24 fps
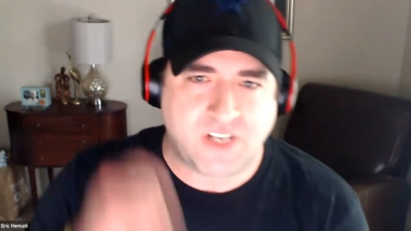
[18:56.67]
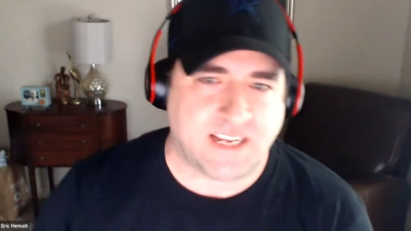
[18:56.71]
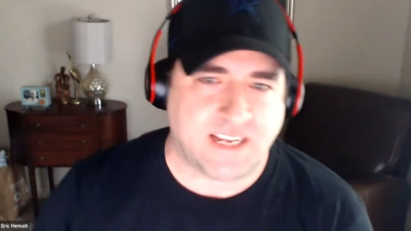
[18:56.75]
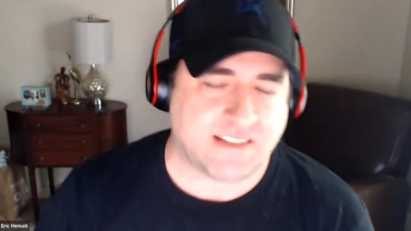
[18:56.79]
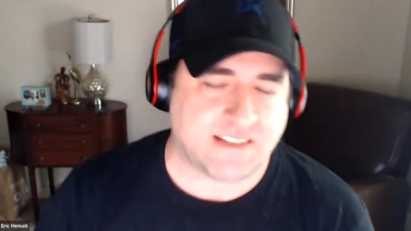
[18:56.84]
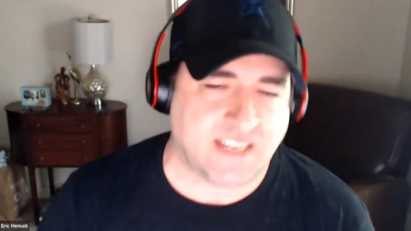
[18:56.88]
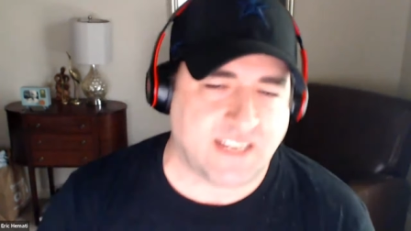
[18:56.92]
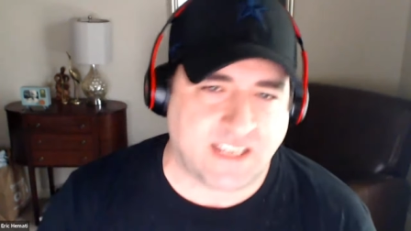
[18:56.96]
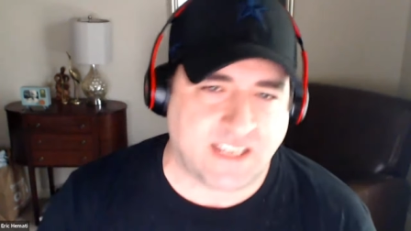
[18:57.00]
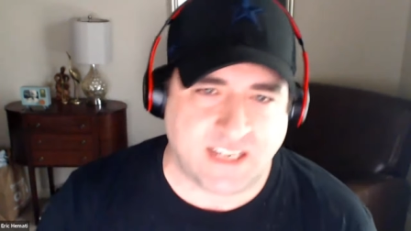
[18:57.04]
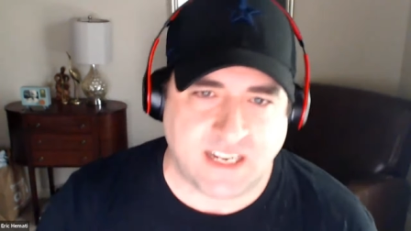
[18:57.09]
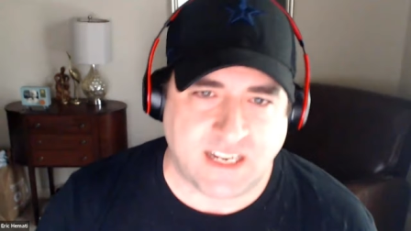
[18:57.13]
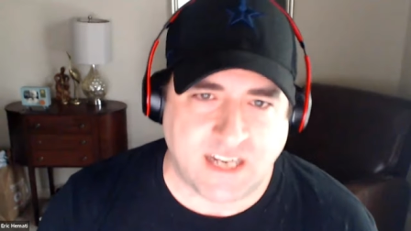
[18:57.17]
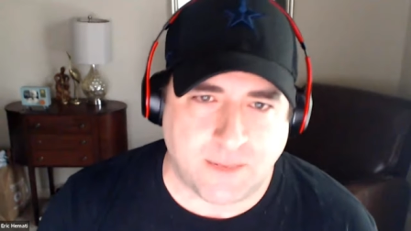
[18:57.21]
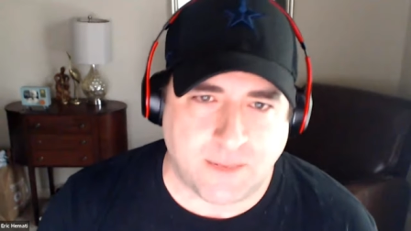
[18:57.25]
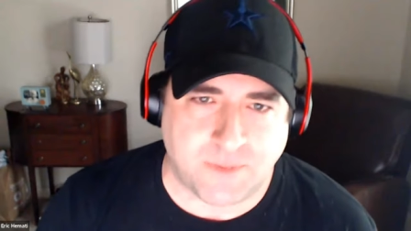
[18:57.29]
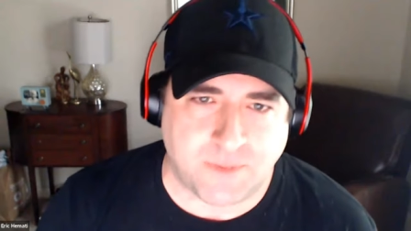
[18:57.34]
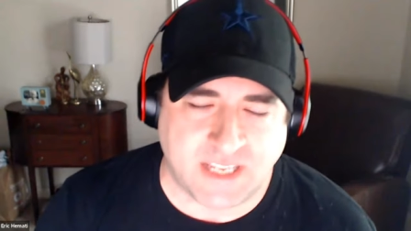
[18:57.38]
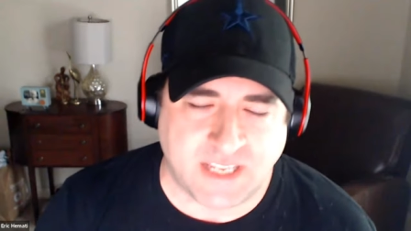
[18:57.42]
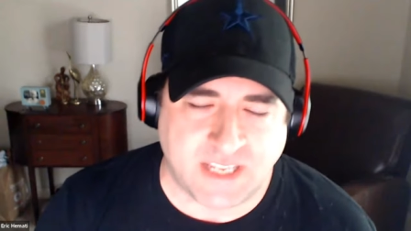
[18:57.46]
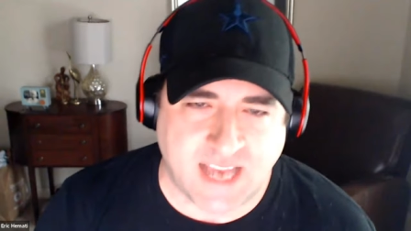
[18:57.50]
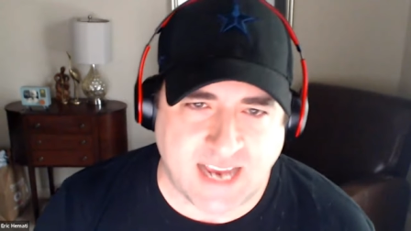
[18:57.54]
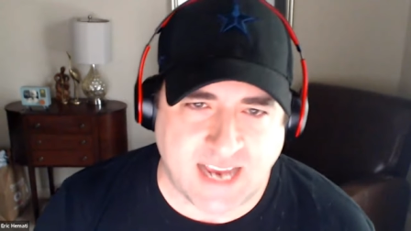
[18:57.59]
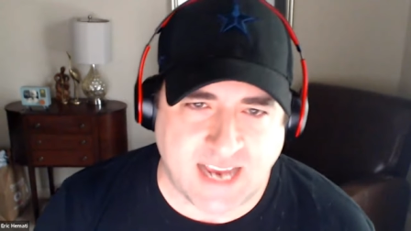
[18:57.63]
chance they could end
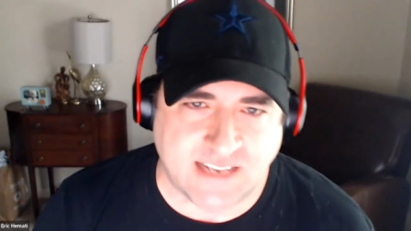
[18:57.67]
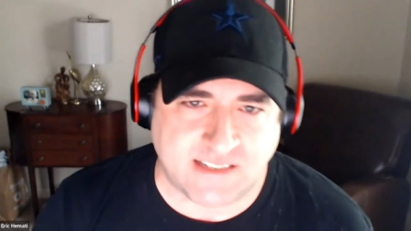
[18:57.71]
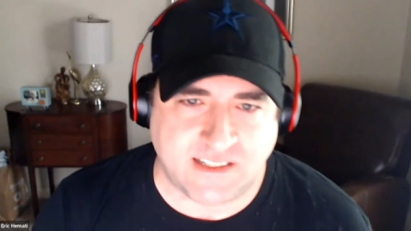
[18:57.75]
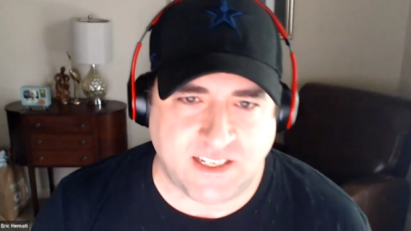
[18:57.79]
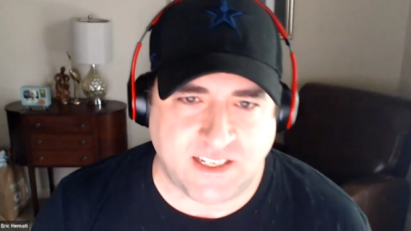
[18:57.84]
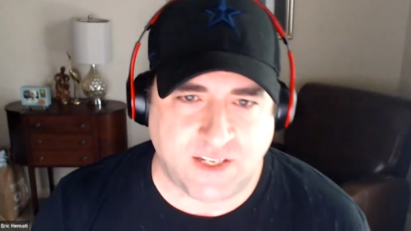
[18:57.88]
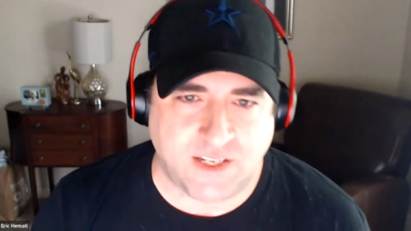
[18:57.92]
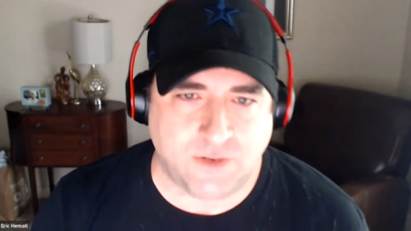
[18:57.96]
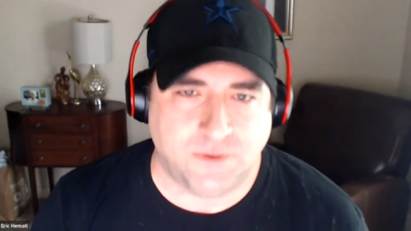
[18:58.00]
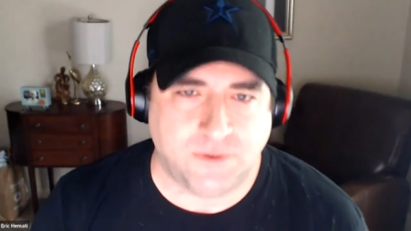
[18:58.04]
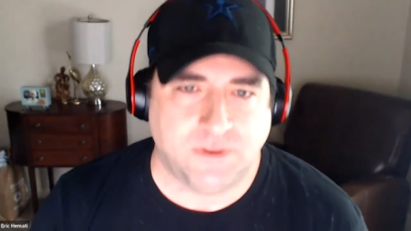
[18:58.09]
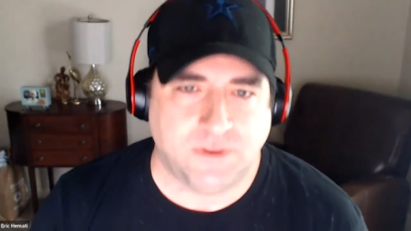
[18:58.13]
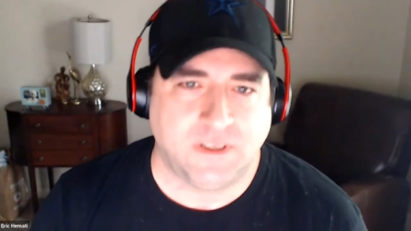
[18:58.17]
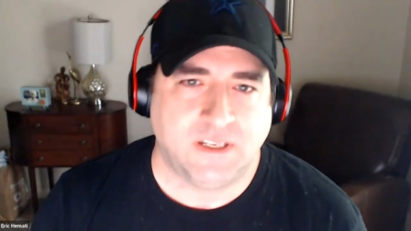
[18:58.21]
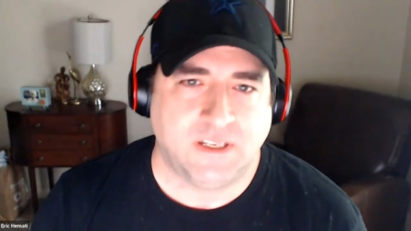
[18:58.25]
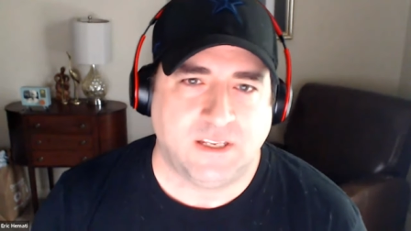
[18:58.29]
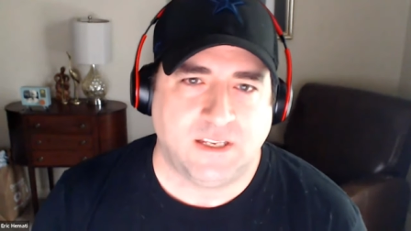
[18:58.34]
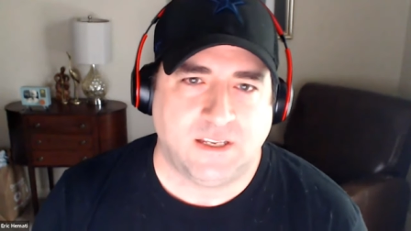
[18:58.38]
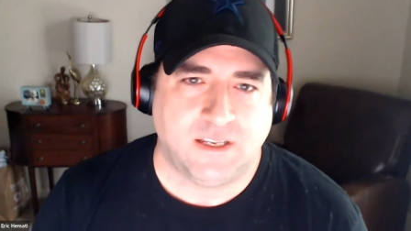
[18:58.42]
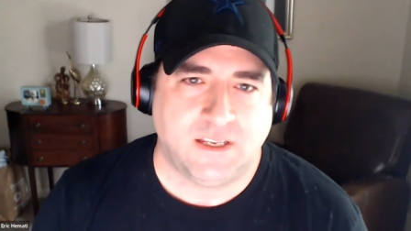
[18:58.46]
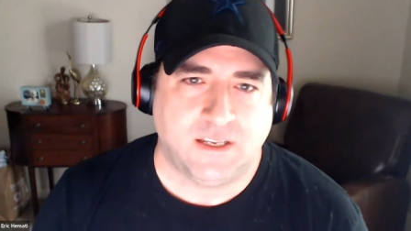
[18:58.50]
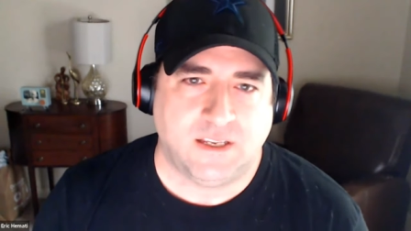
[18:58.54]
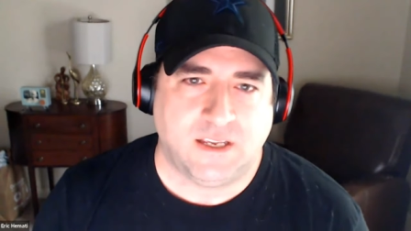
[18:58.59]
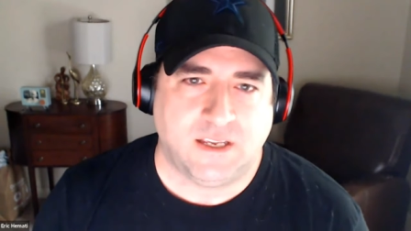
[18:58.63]
up in the ICU.
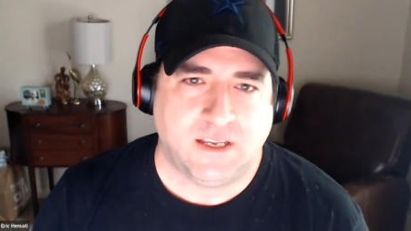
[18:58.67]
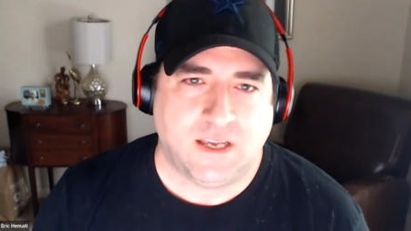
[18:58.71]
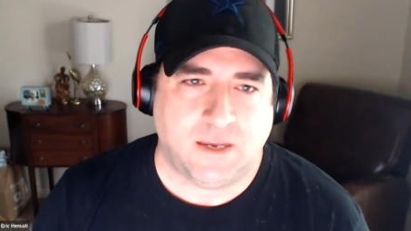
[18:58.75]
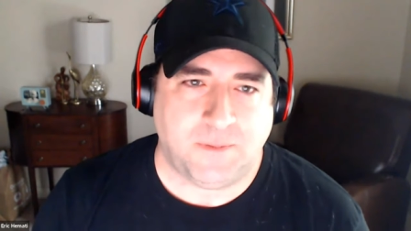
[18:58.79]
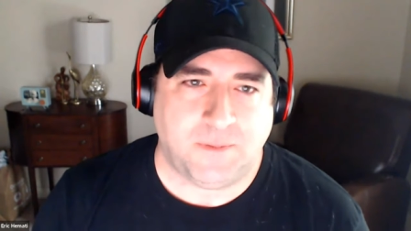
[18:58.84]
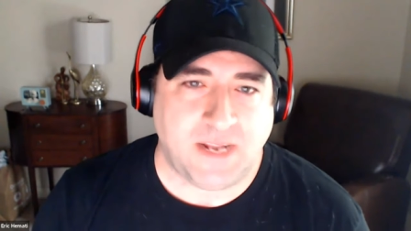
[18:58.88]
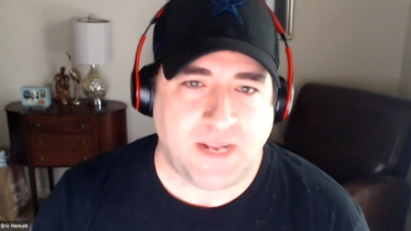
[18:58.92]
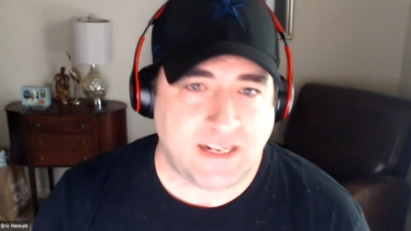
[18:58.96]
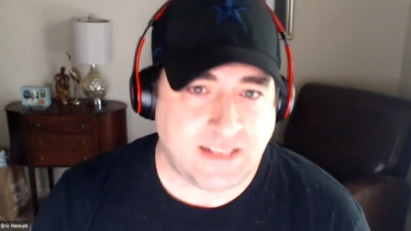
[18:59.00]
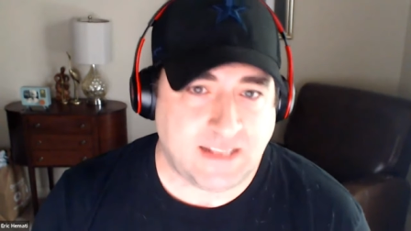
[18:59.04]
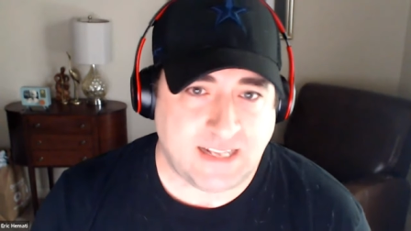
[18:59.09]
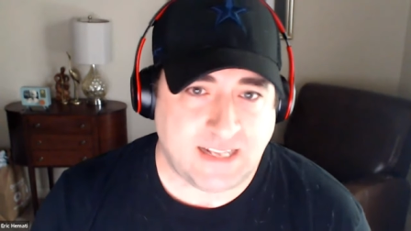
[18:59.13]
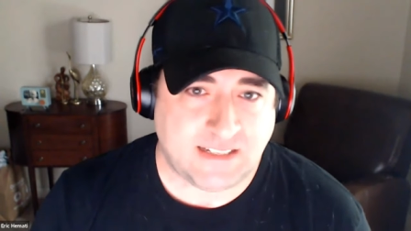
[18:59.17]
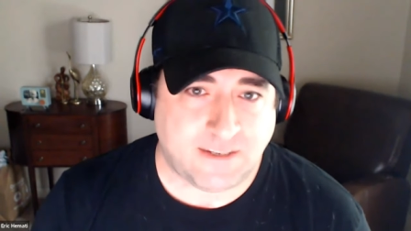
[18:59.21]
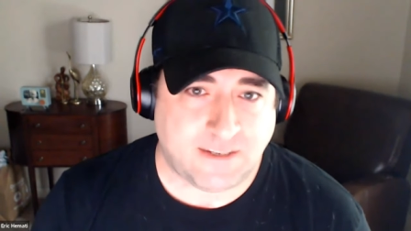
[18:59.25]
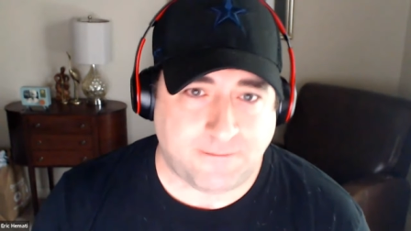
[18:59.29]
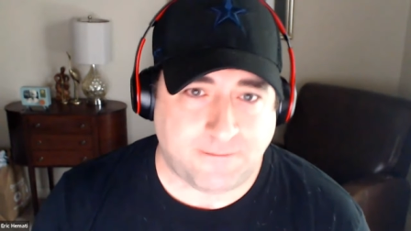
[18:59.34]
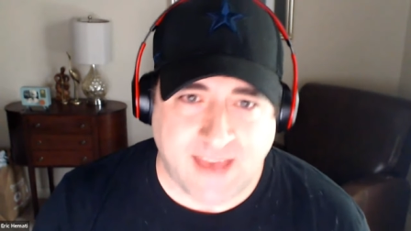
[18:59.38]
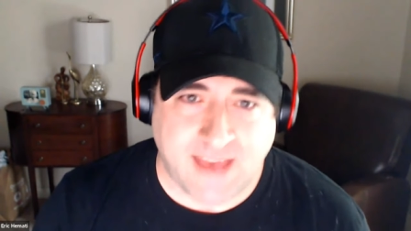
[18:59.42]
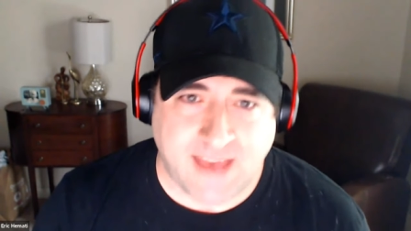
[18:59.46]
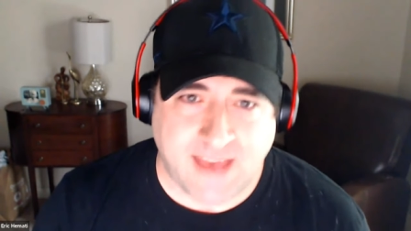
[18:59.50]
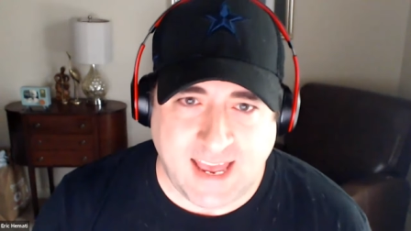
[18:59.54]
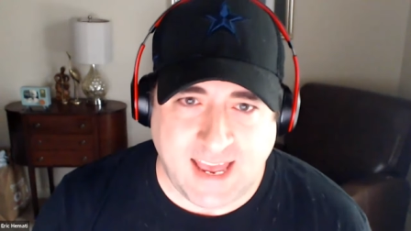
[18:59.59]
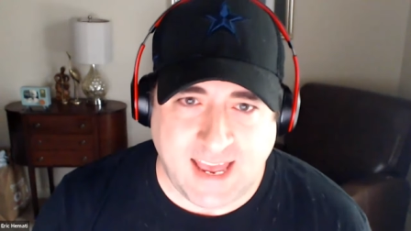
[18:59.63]
I mean, that, that's a
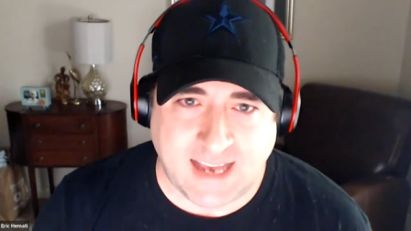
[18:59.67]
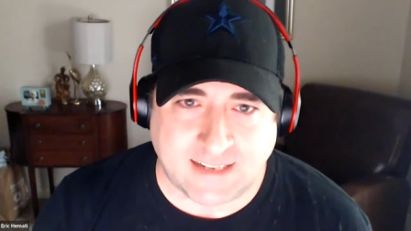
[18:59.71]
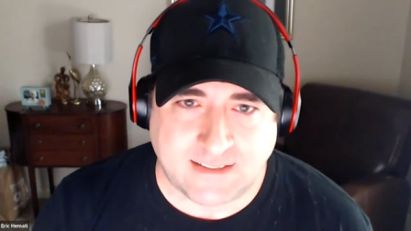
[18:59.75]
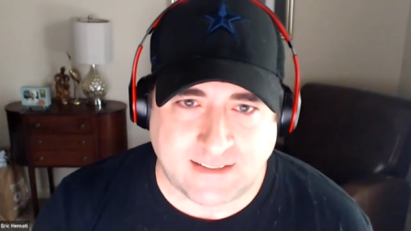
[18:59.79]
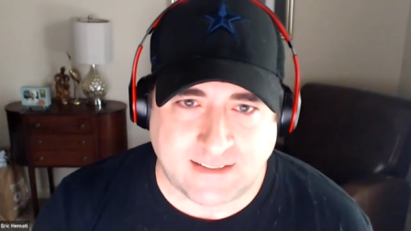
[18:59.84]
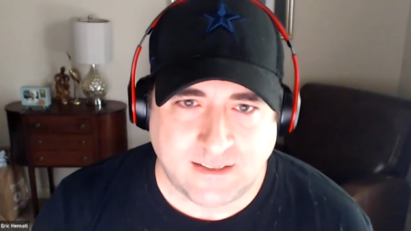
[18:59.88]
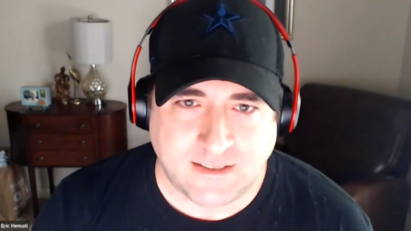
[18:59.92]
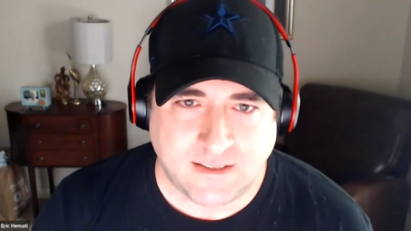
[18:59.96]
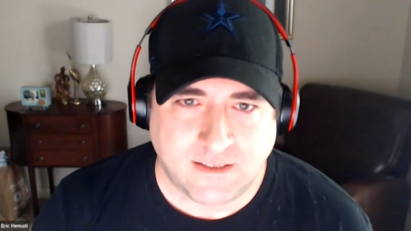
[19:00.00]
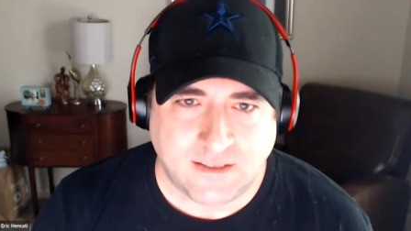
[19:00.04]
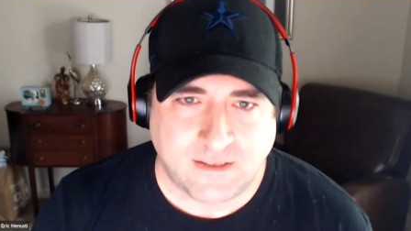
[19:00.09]
fact.